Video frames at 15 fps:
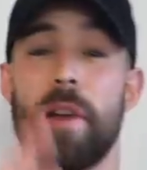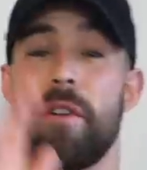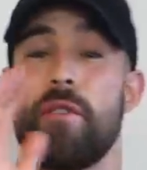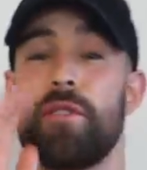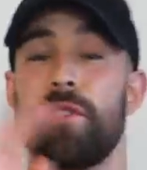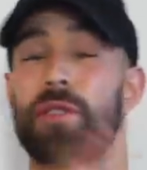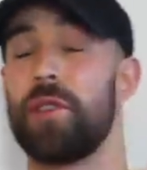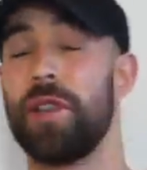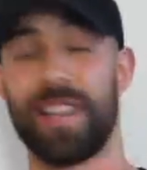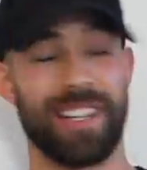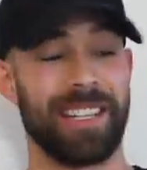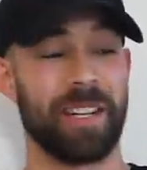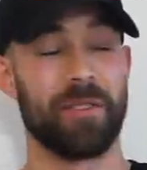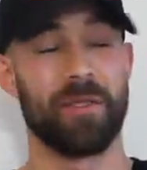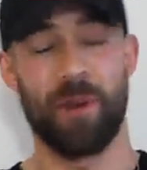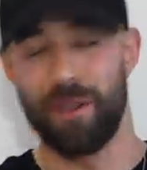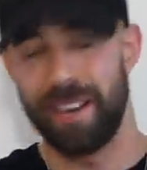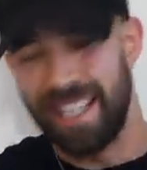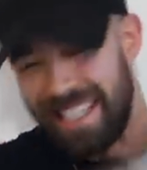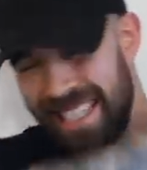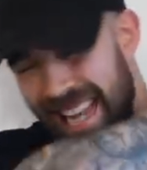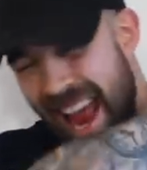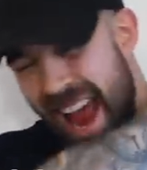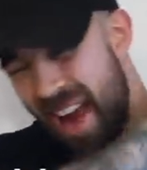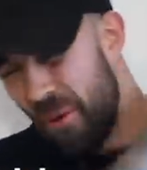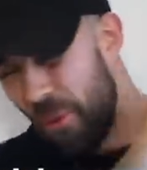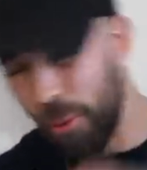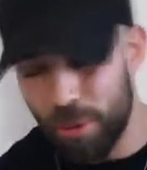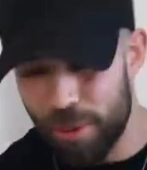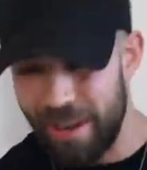but certainly not least at
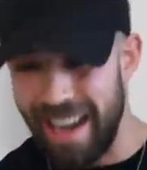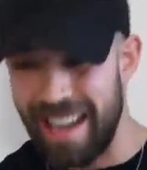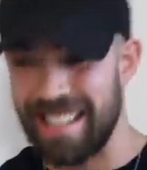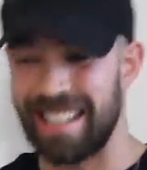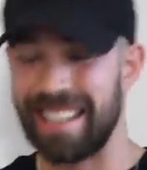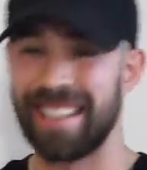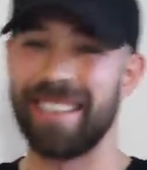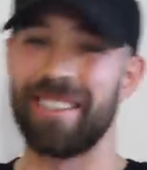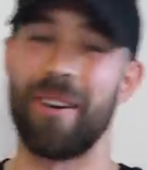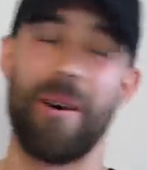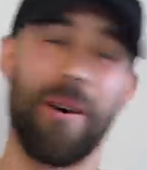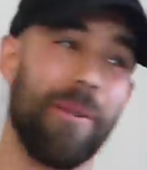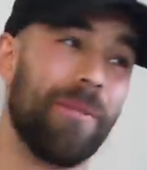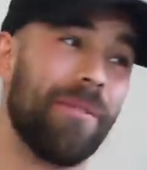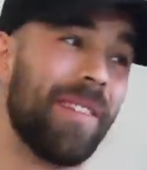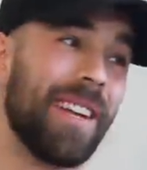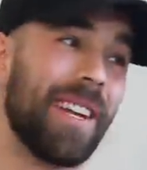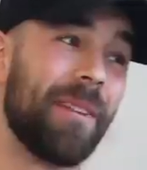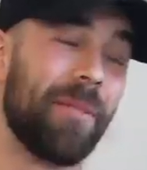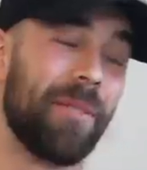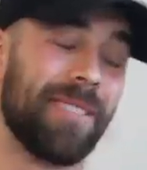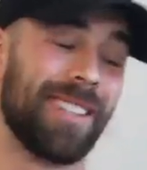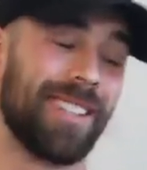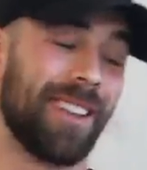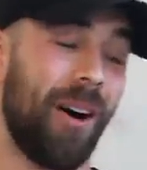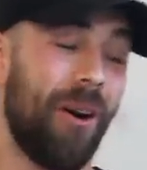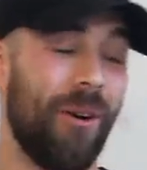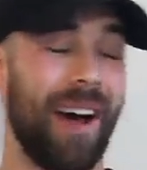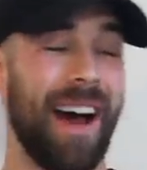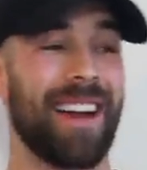all guys, they did a whole video on this, a
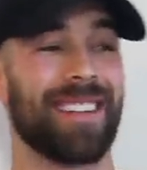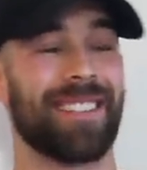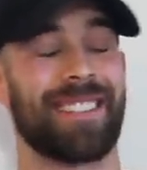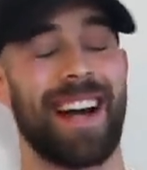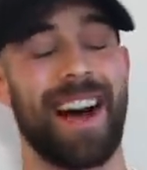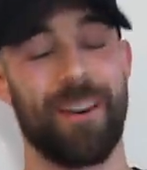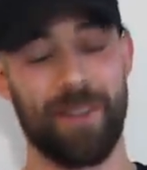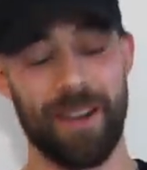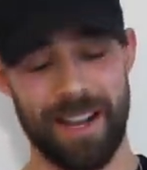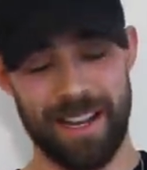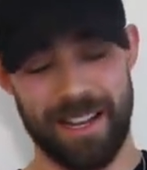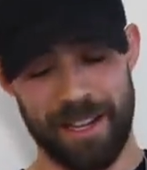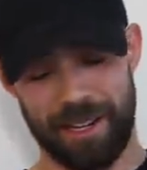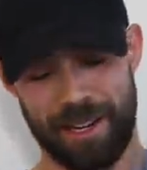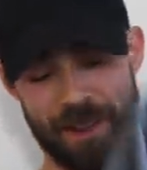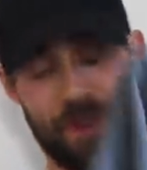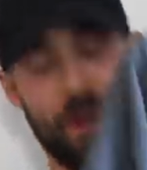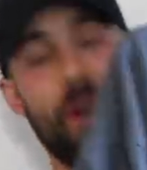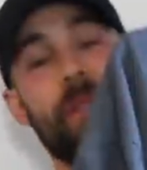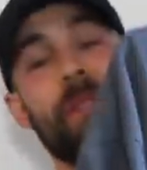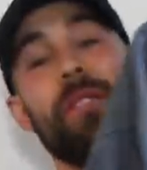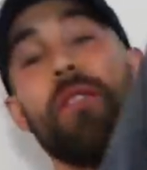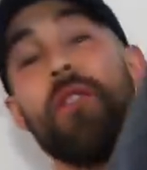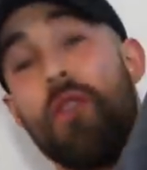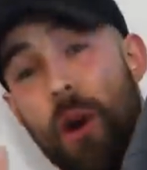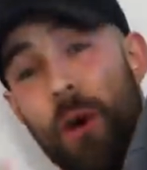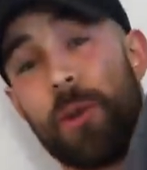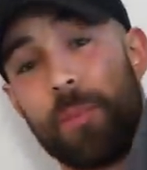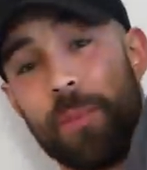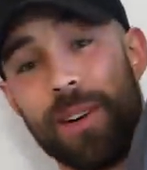whole how to style. Could
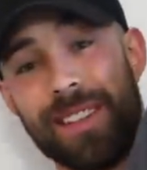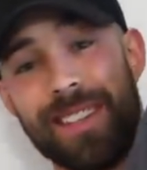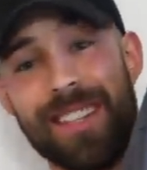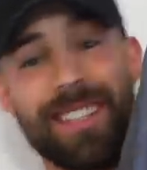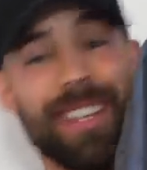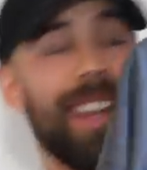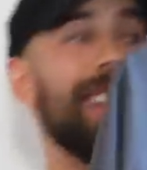not put this